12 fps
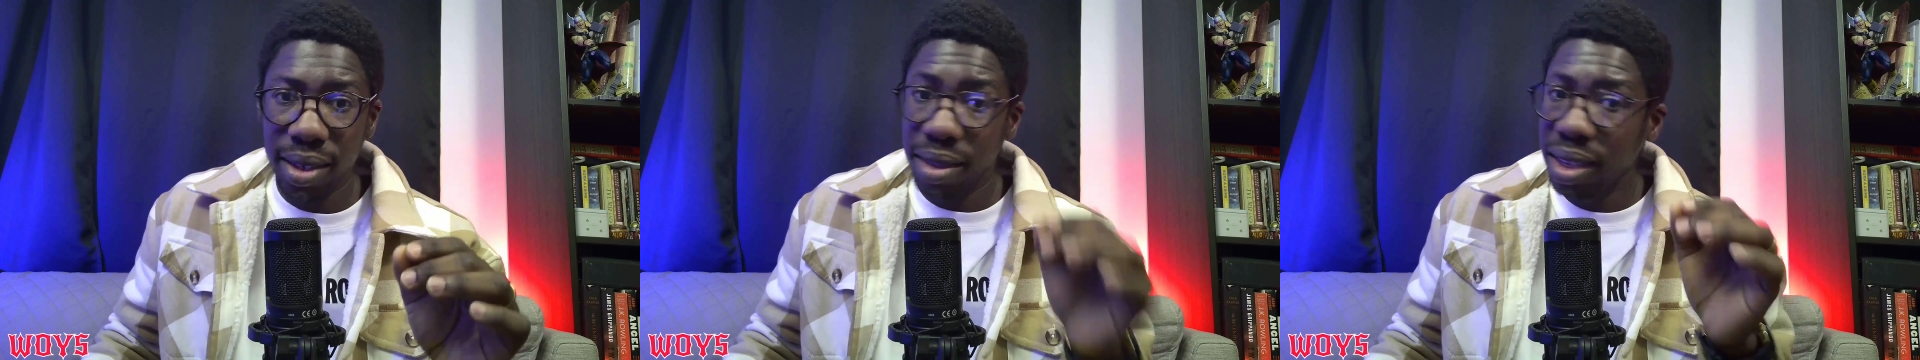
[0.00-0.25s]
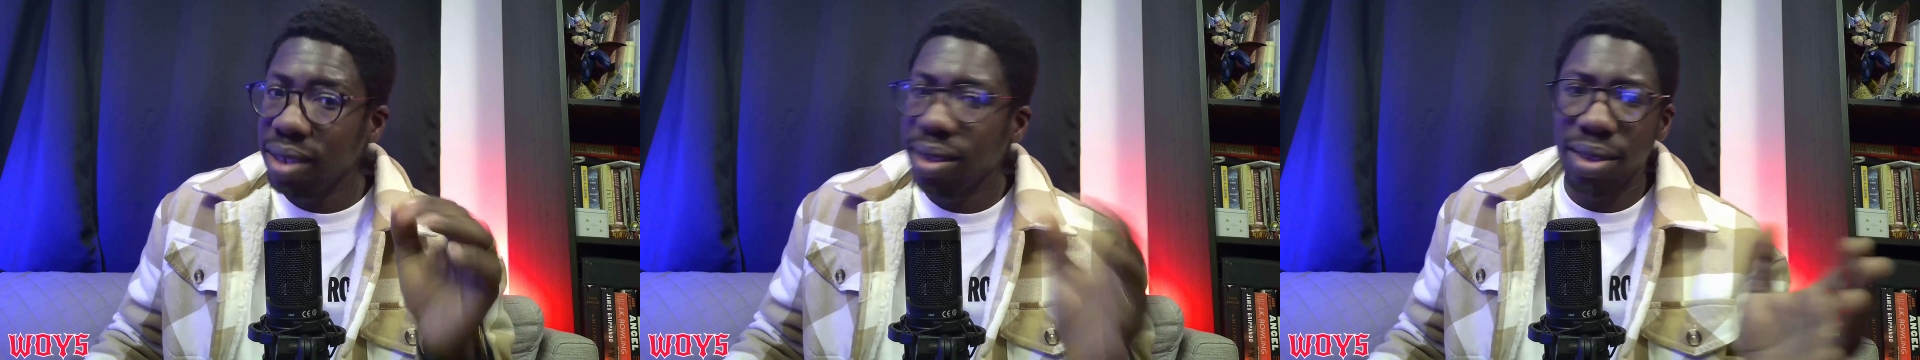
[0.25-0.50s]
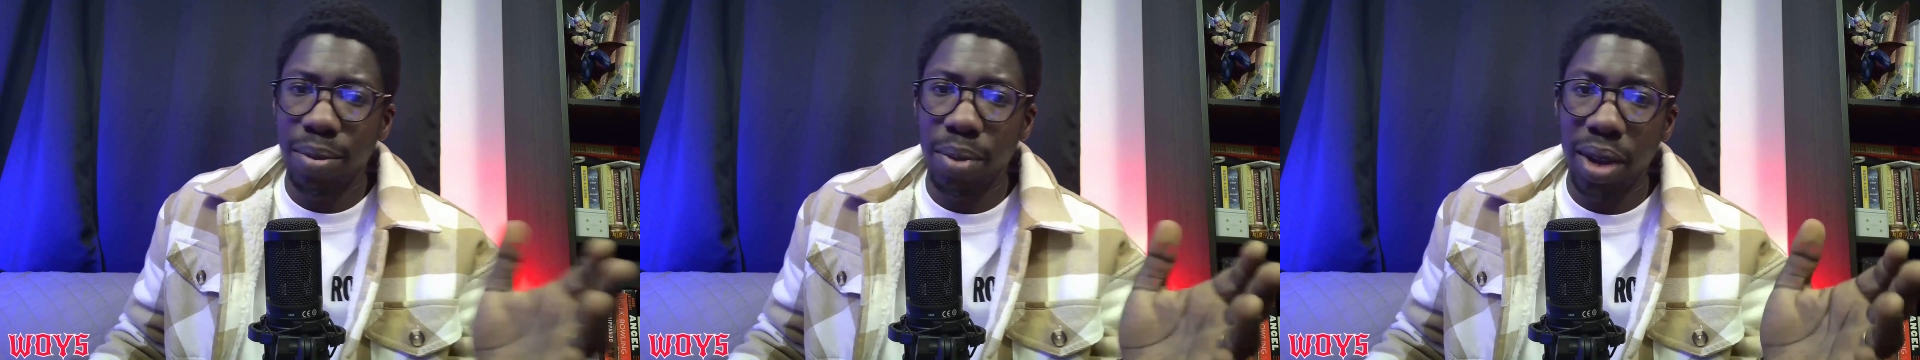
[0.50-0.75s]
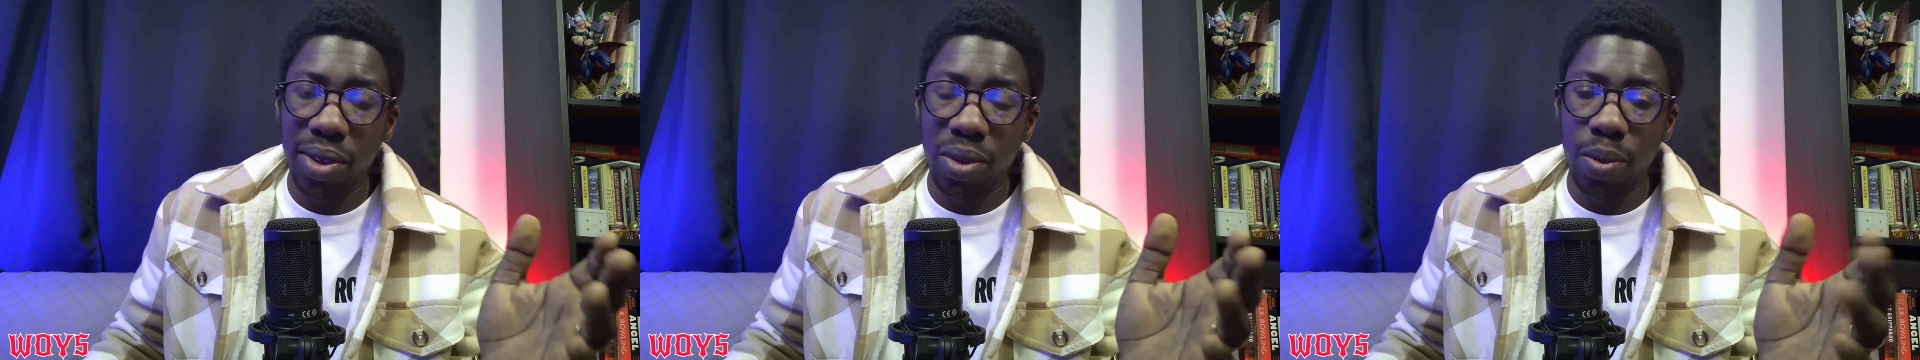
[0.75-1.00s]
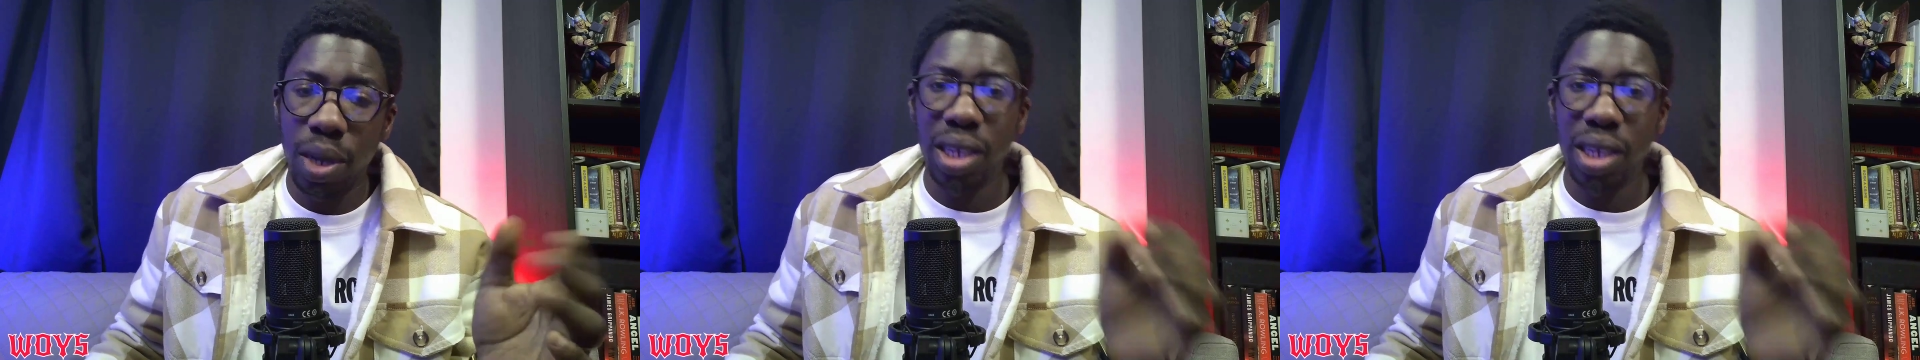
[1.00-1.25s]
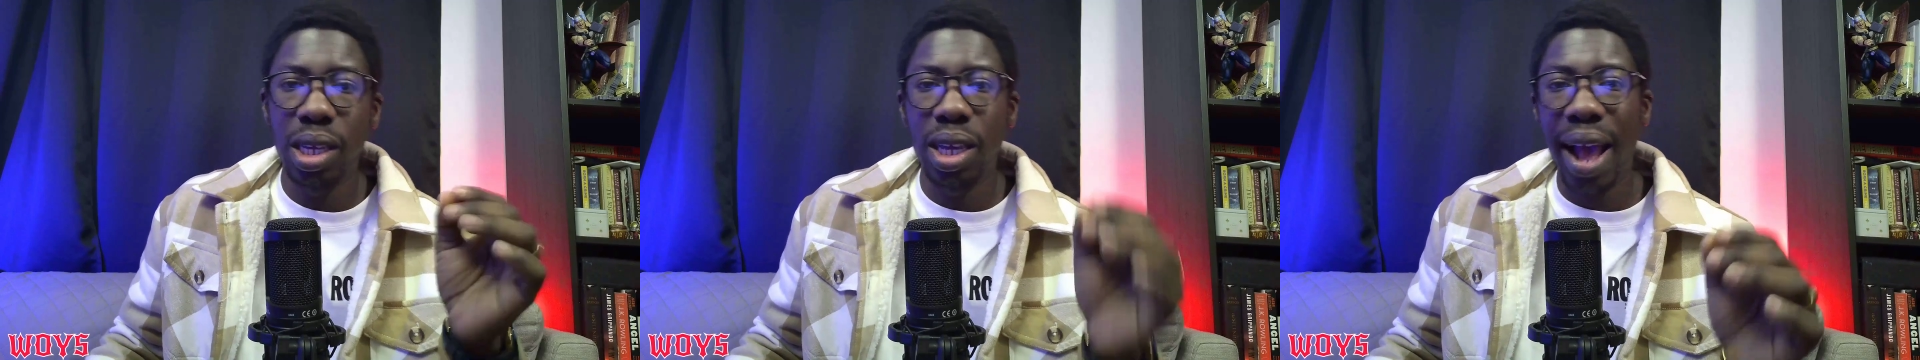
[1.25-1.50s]
this is the play to make.
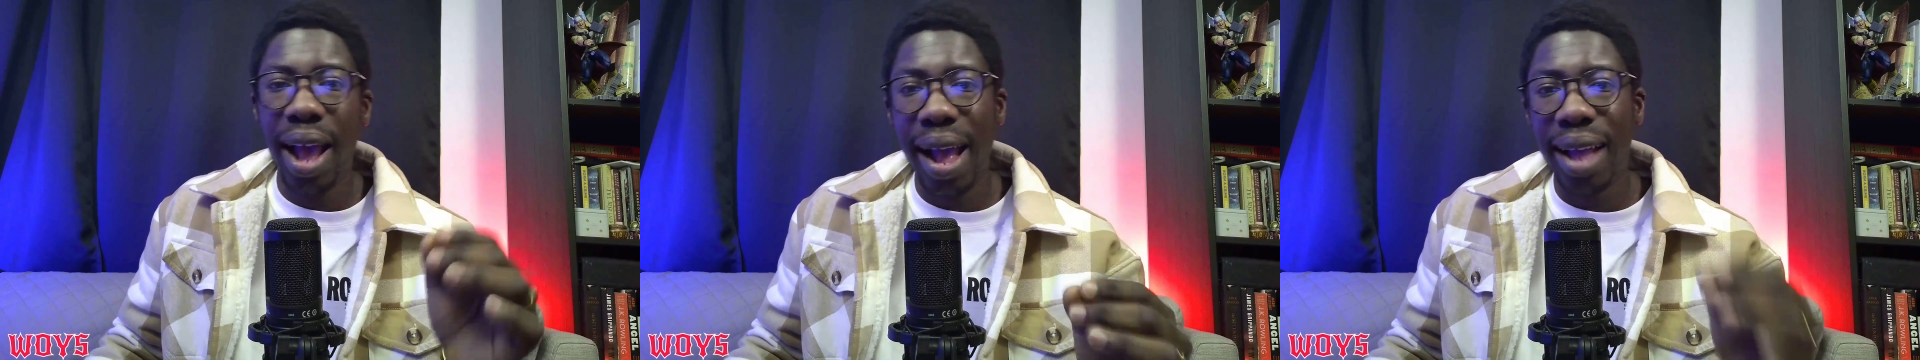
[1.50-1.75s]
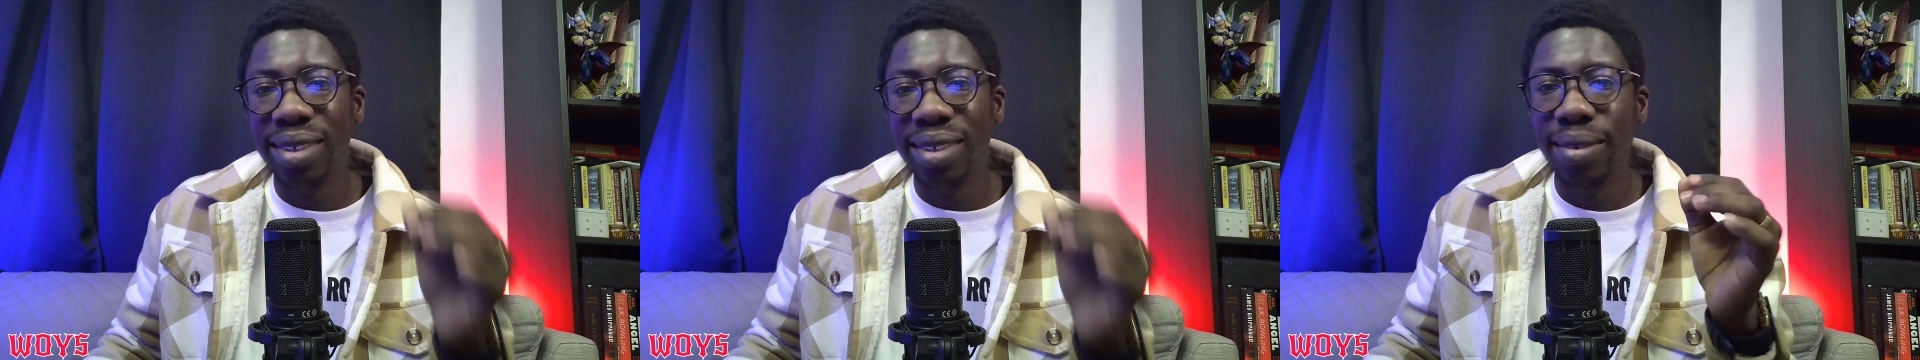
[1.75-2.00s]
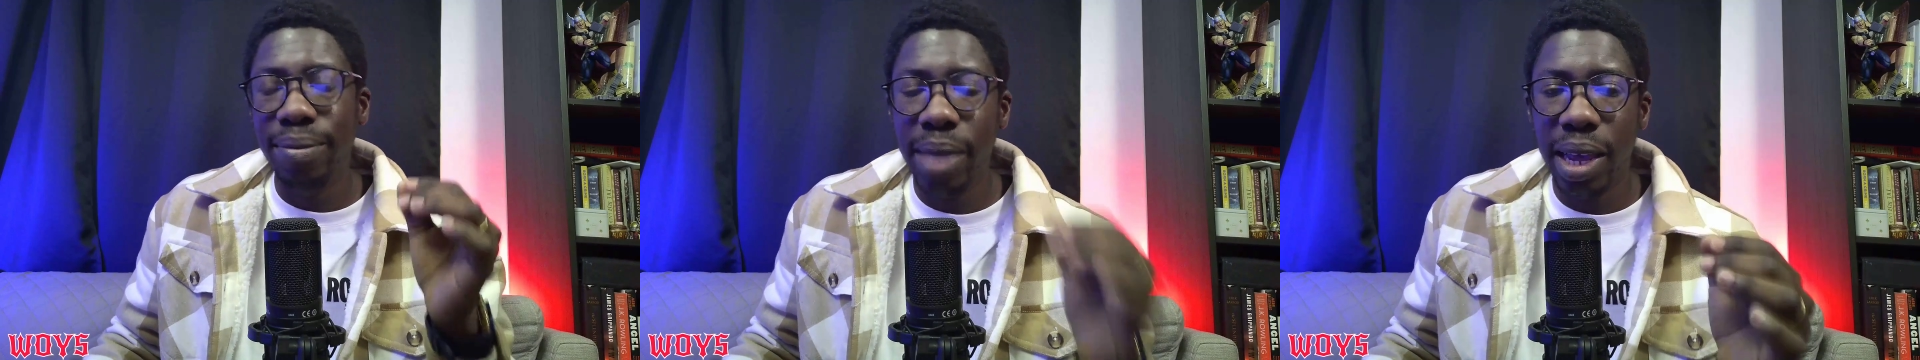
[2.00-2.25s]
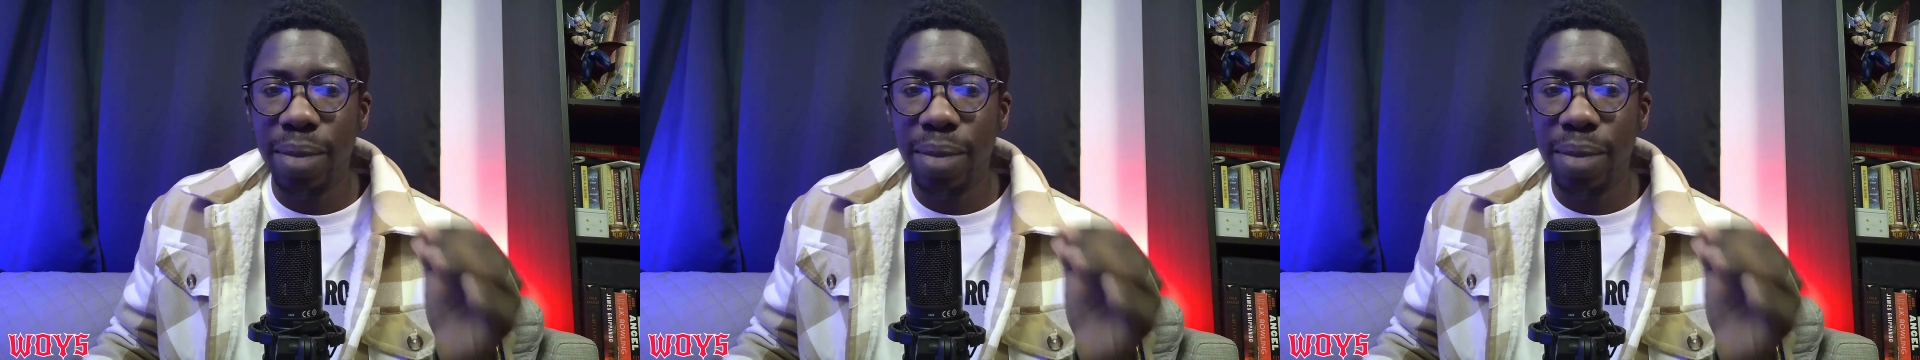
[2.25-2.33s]
He has to make